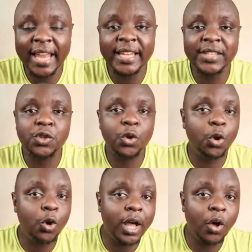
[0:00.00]
and is no
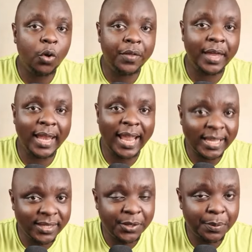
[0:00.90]
longer on the
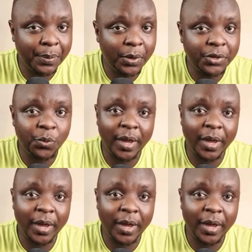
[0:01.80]
last spot,